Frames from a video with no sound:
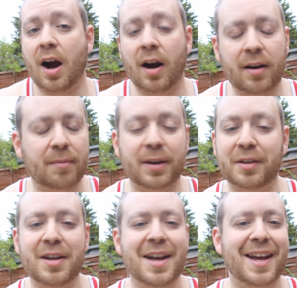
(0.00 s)
I, I
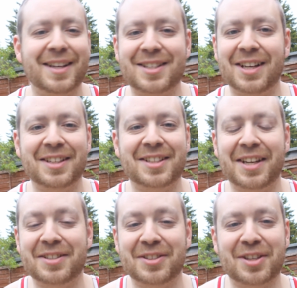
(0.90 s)
mean, it is silly
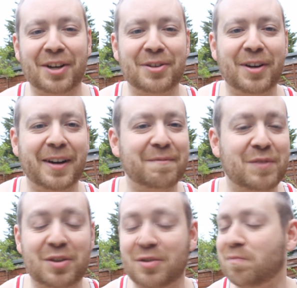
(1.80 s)
season, so uh,
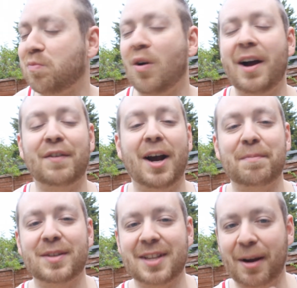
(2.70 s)
whatever
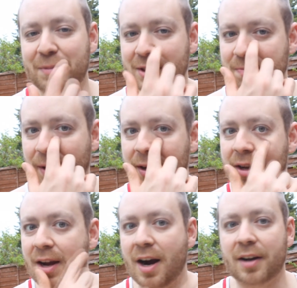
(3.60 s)
happens, happens. But
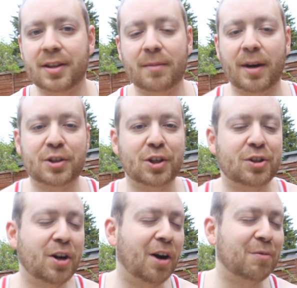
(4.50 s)
I think
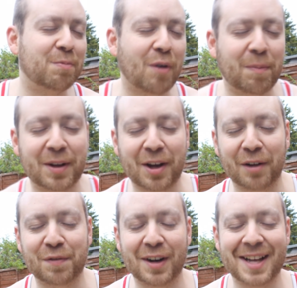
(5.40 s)
Manchester United will probably
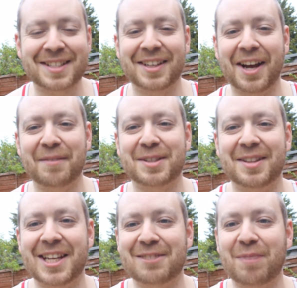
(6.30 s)
go for lesser names
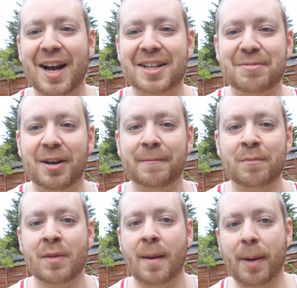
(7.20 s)
than these players. But
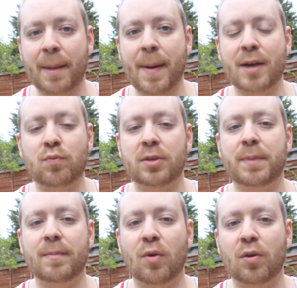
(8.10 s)
Pepe would
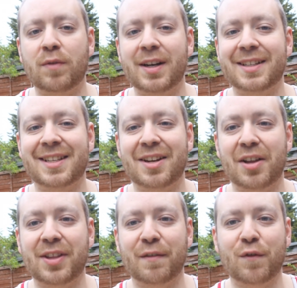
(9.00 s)
be more realistic, I
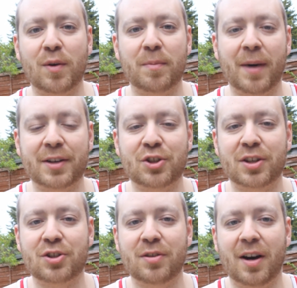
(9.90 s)
think, for
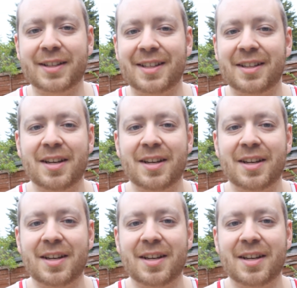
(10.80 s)
Manchester United.